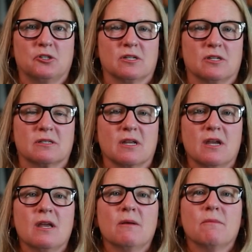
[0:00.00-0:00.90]
with just
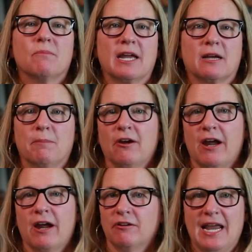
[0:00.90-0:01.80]
like a pair
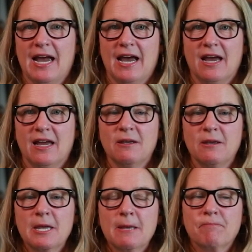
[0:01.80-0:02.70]
I already had.
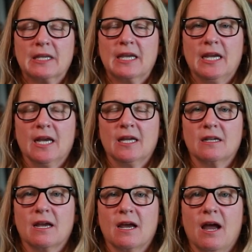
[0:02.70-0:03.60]

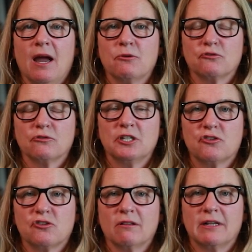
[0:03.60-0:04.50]
And I was really
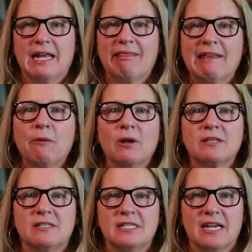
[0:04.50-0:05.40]
struggling. And then I went
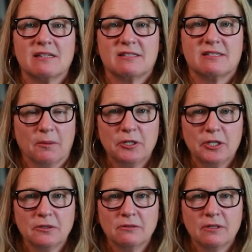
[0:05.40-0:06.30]
to
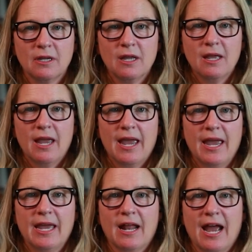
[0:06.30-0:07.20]
DSW
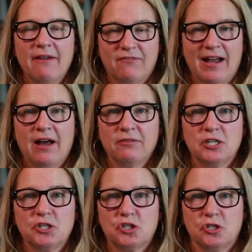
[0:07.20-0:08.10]
and I found
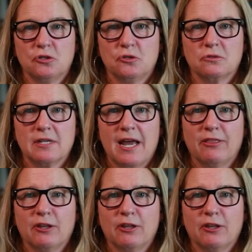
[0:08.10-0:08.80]
these shoes, and